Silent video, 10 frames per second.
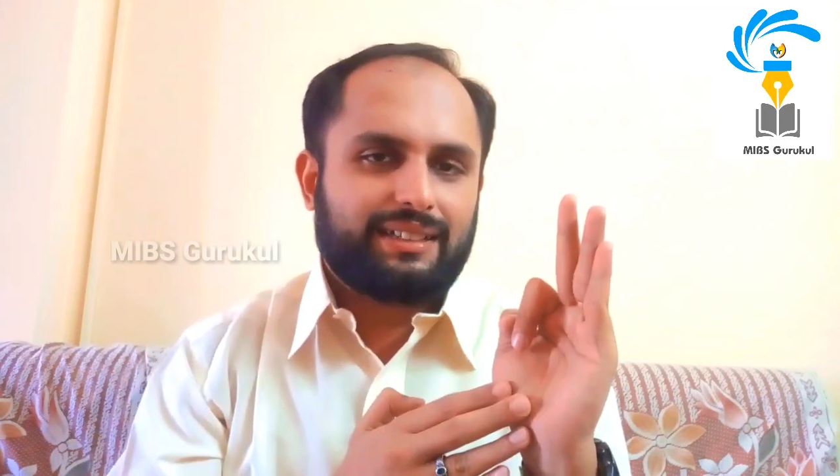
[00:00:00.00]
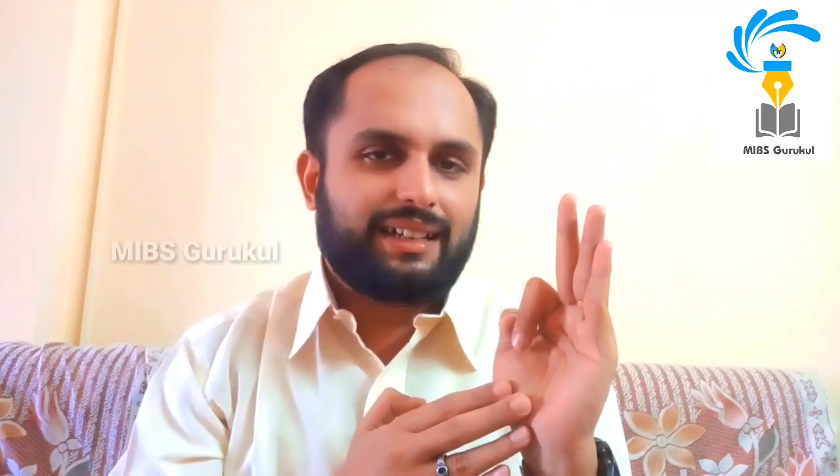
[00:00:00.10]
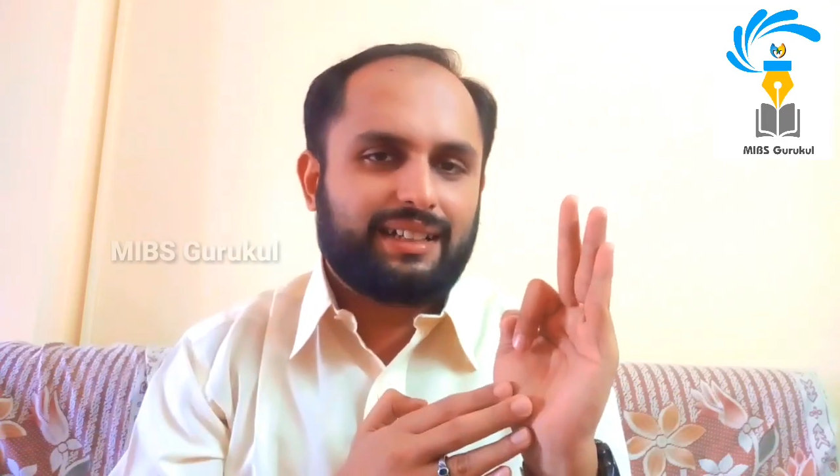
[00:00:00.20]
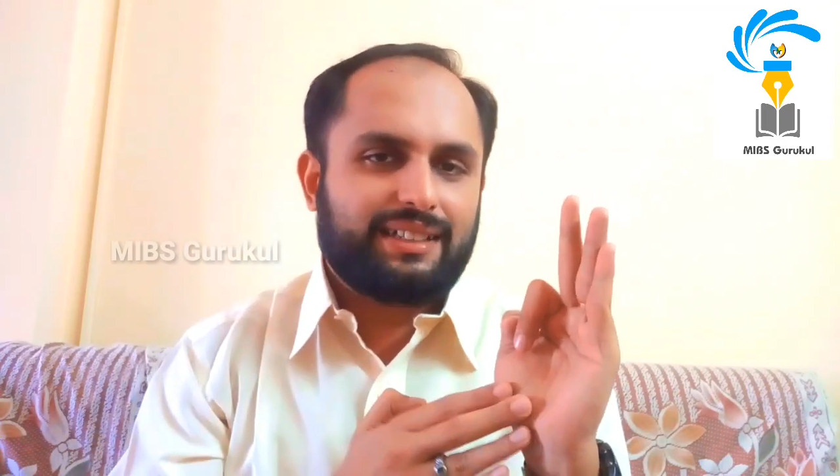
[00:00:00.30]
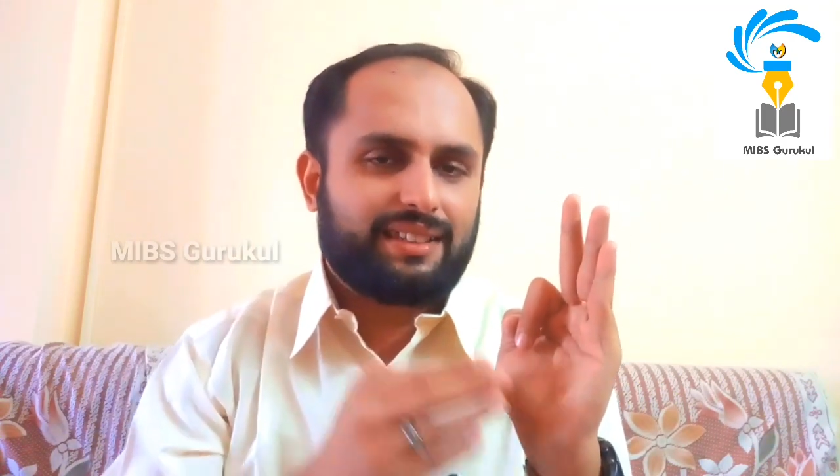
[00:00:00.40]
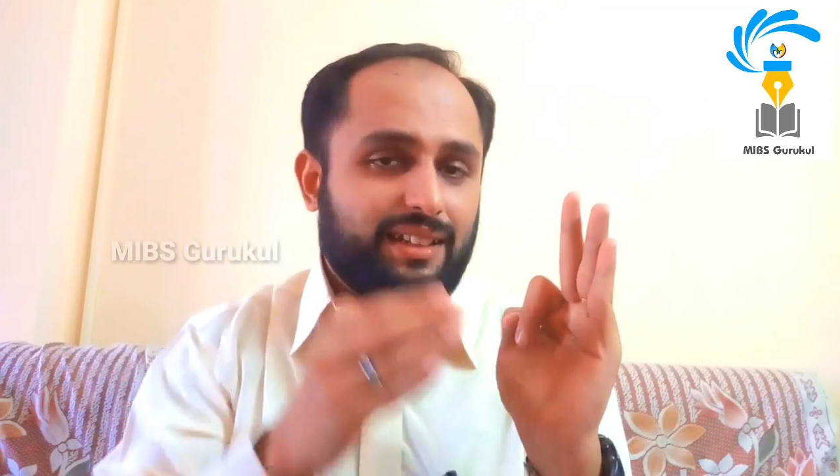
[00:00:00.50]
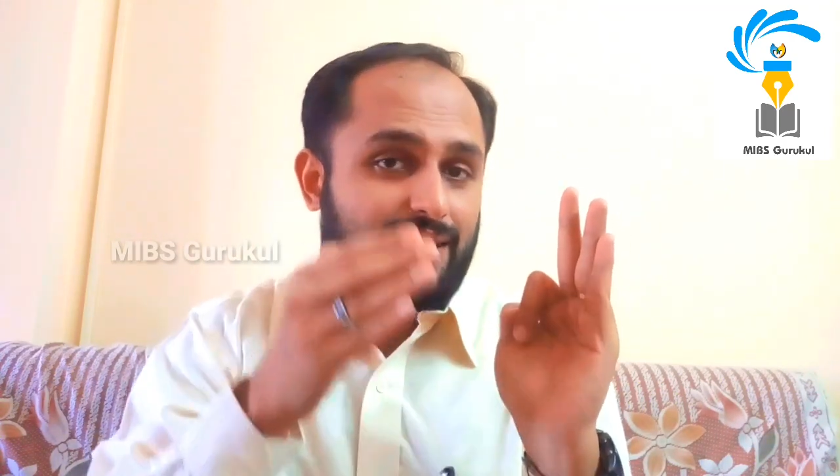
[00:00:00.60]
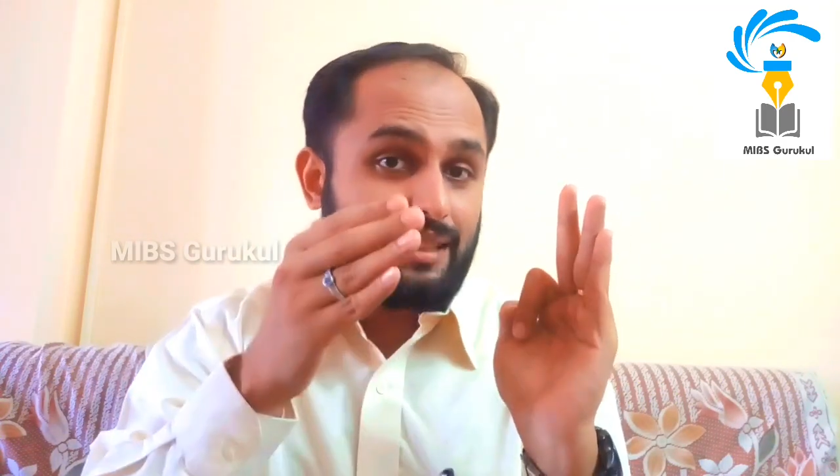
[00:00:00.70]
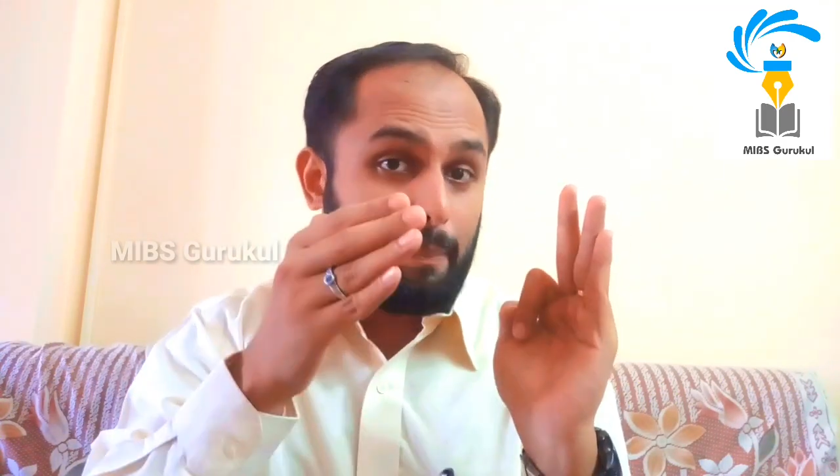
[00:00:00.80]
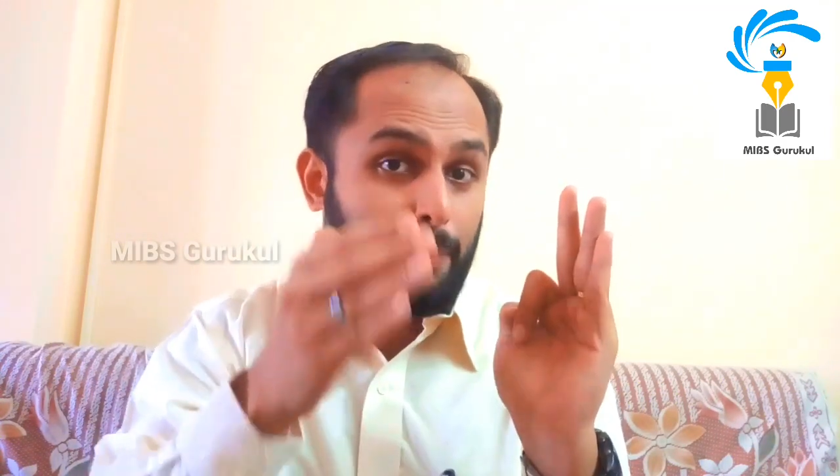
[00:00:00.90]
that is
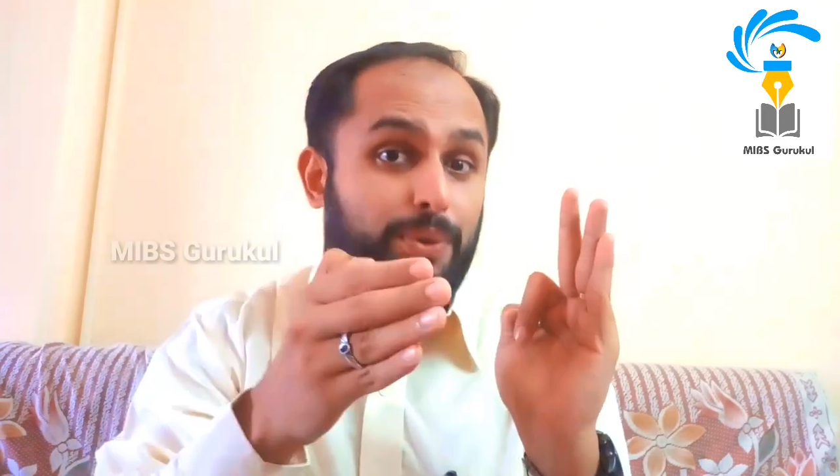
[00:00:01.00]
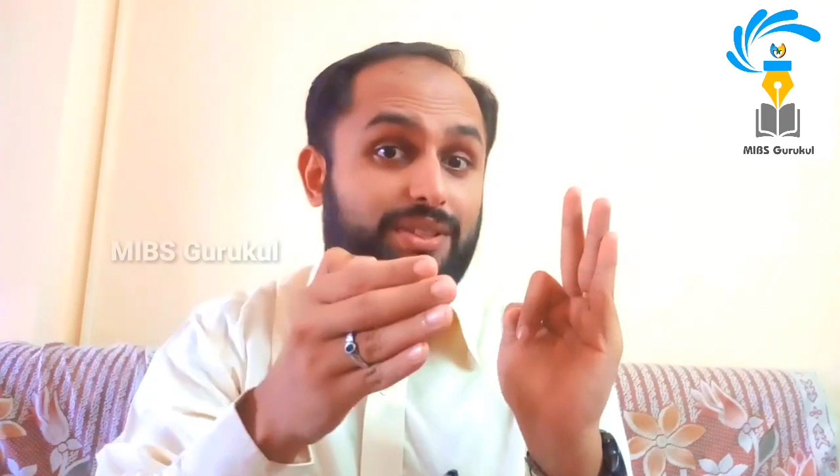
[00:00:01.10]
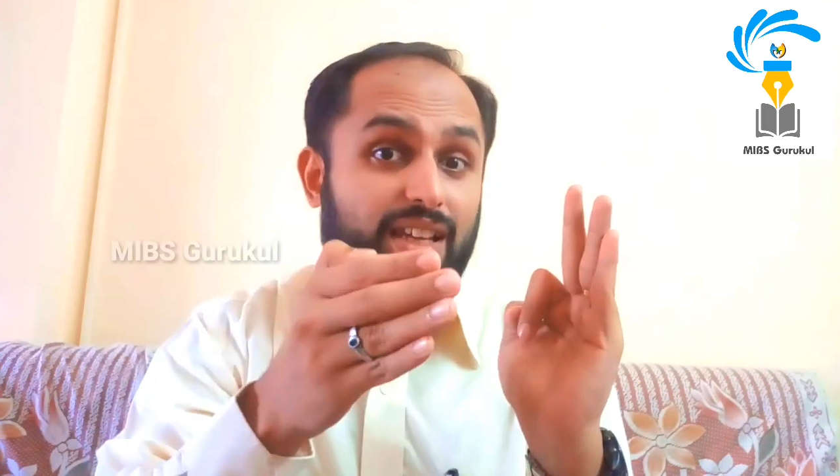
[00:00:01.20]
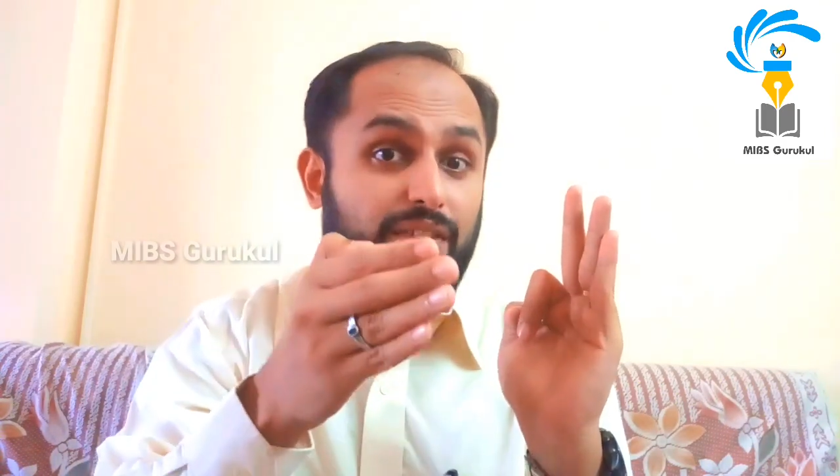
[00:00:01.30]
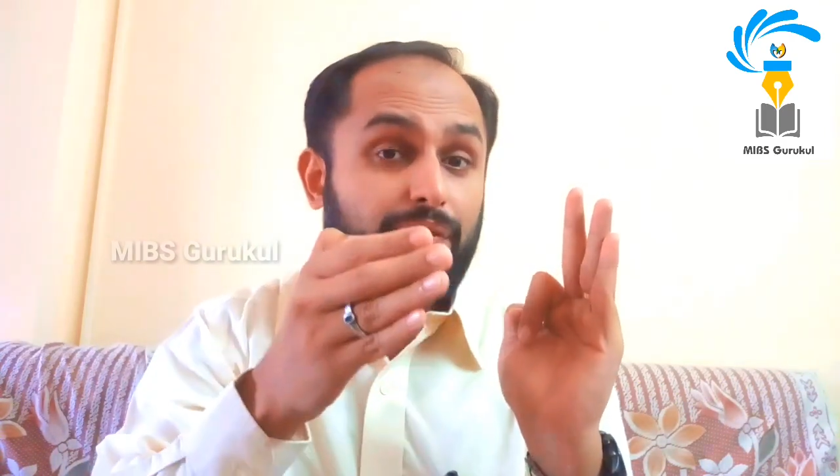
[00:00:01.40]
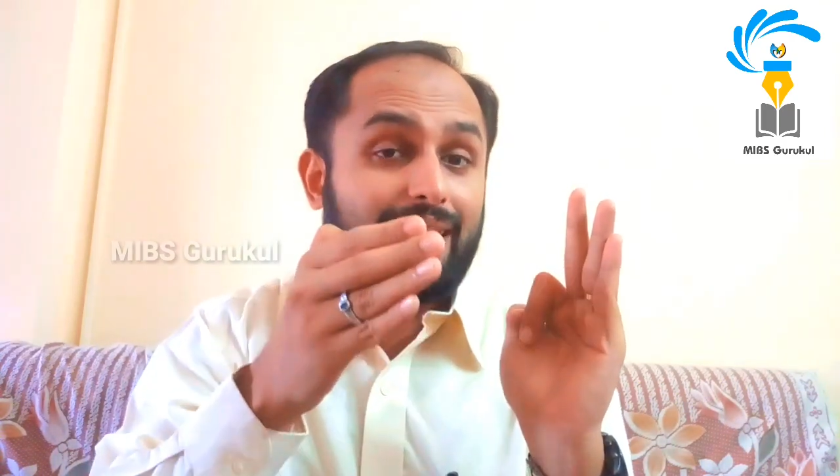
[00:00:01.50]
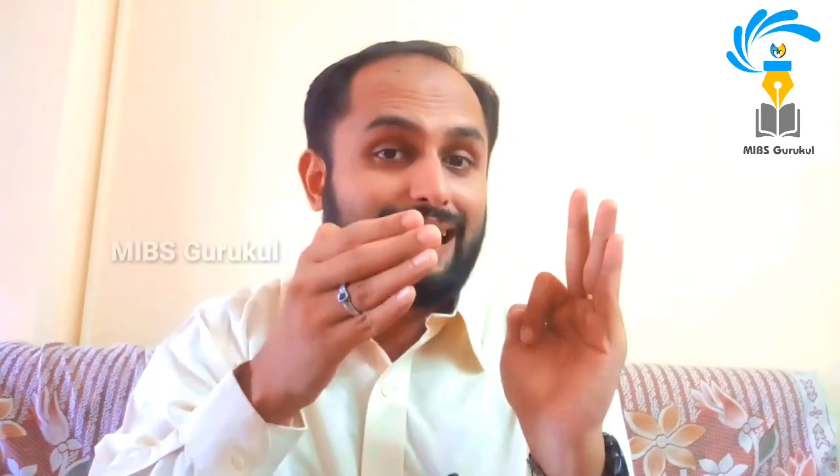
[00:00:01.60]
suppose if